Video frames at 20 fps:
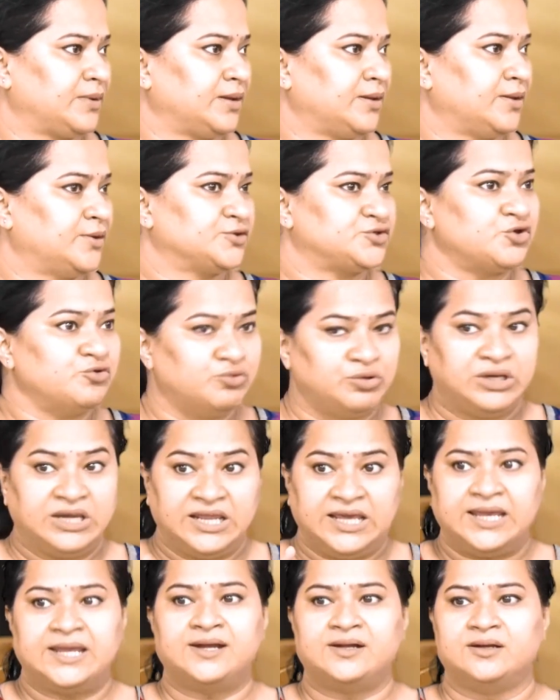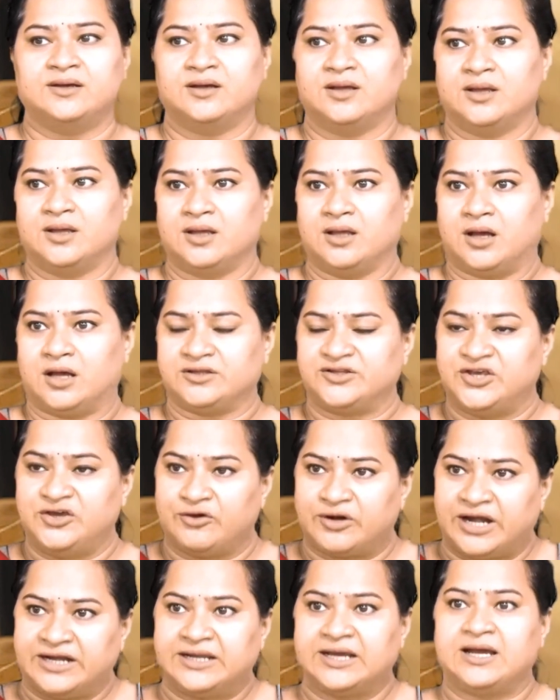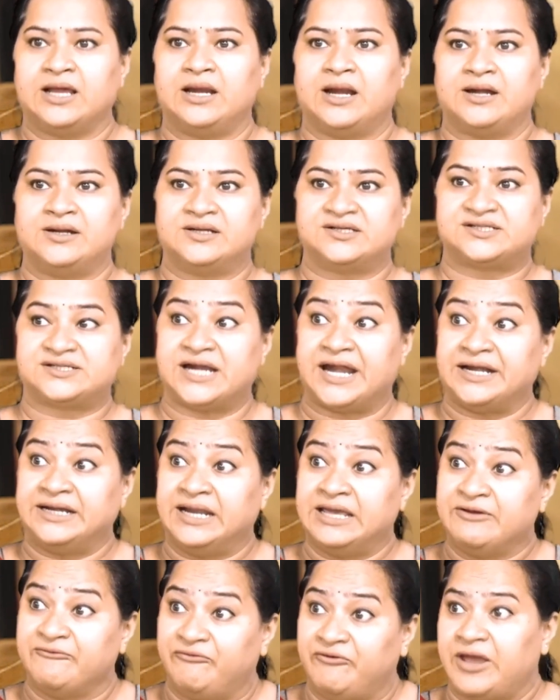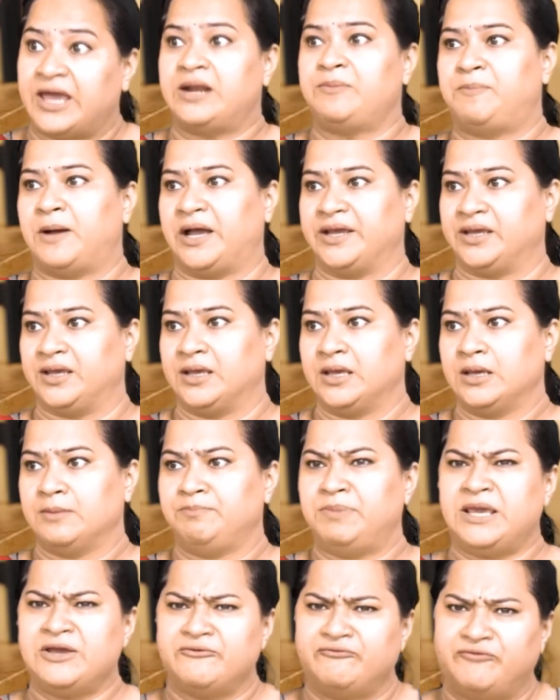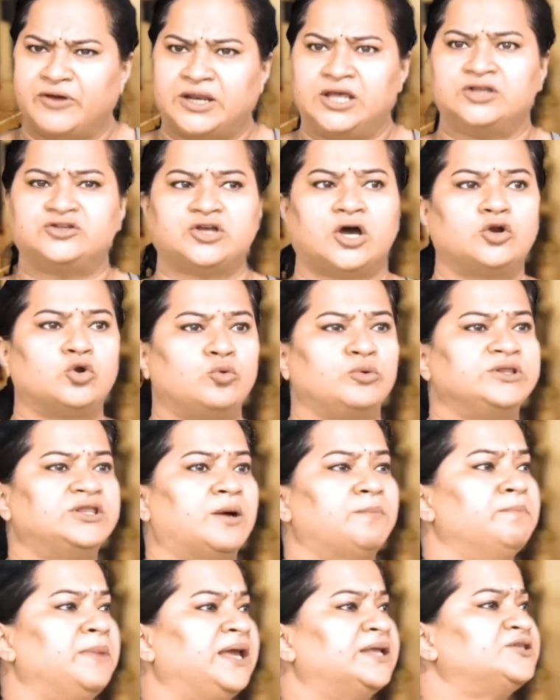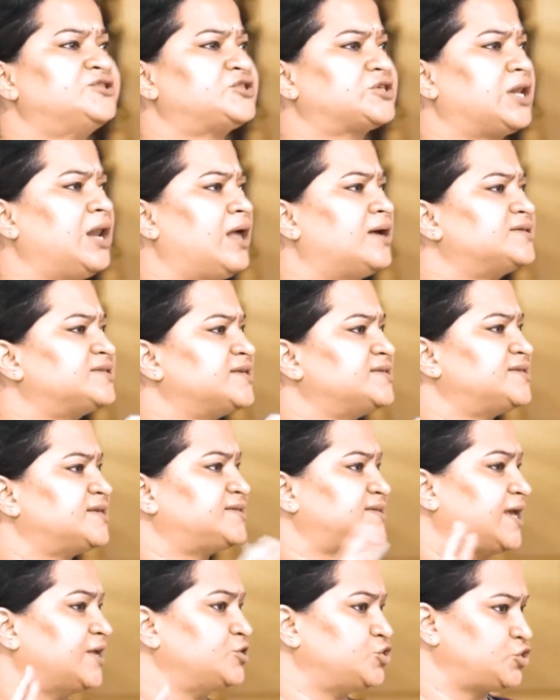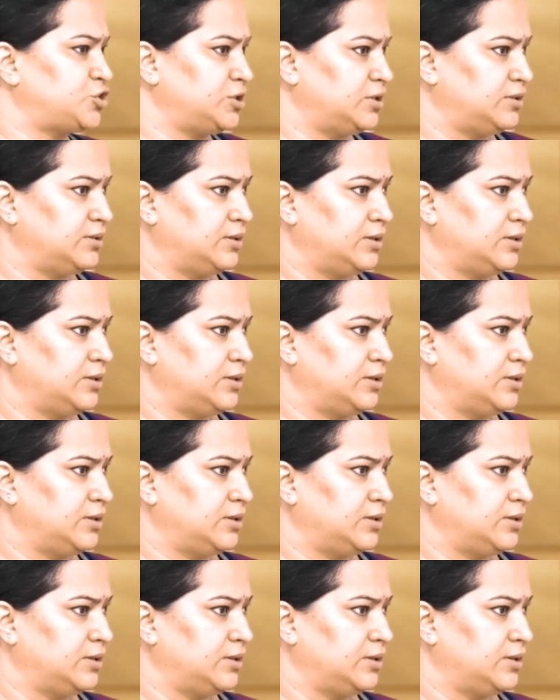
So you need a theoretical understanding whereby being very thorough with the mains class is essential.